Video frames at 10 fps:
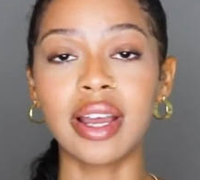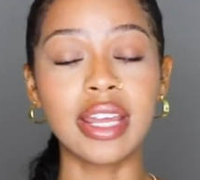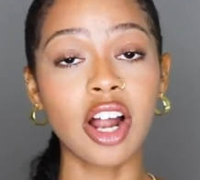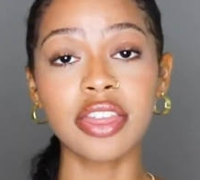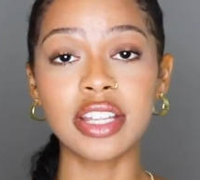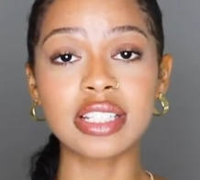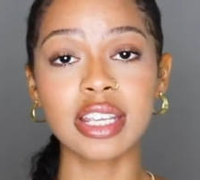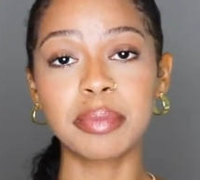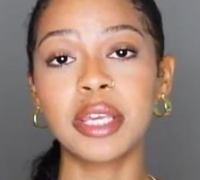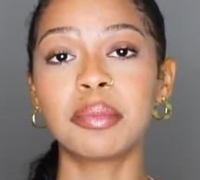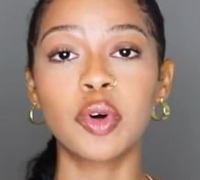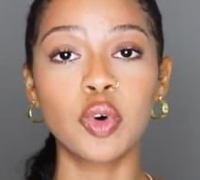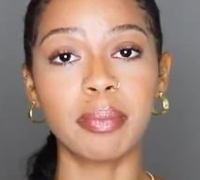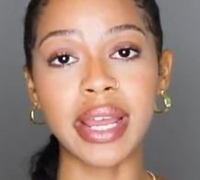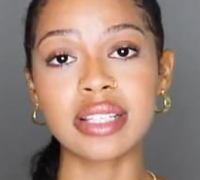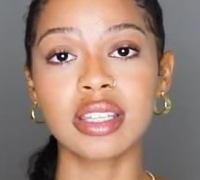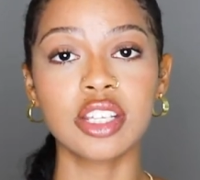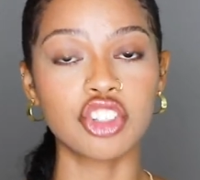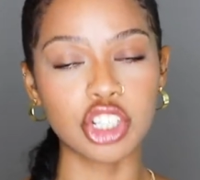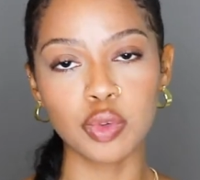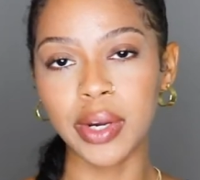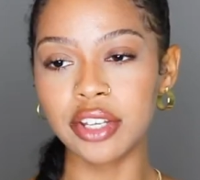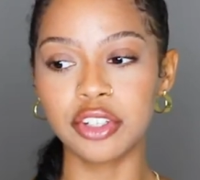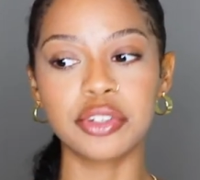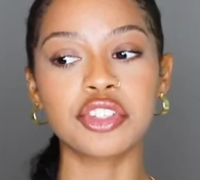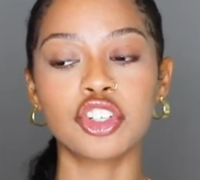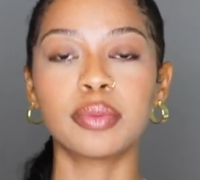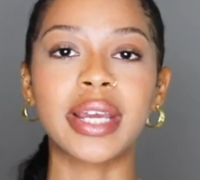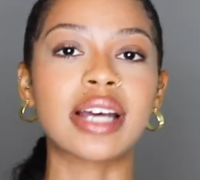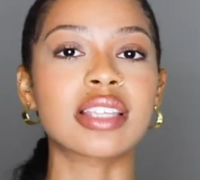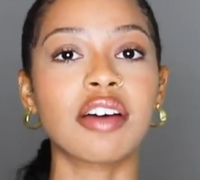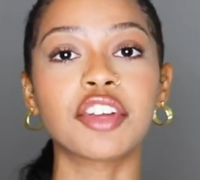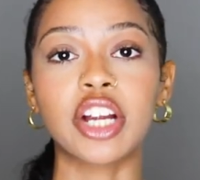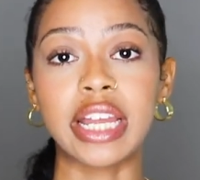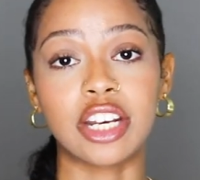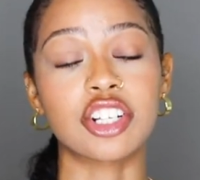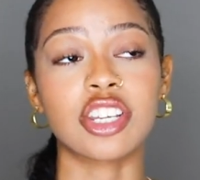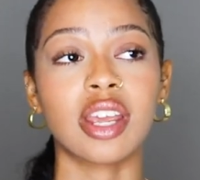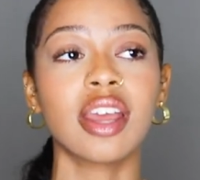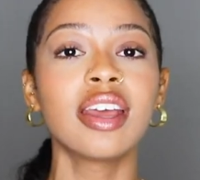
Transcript: inauthentic people who basically just want to use you because of your energy.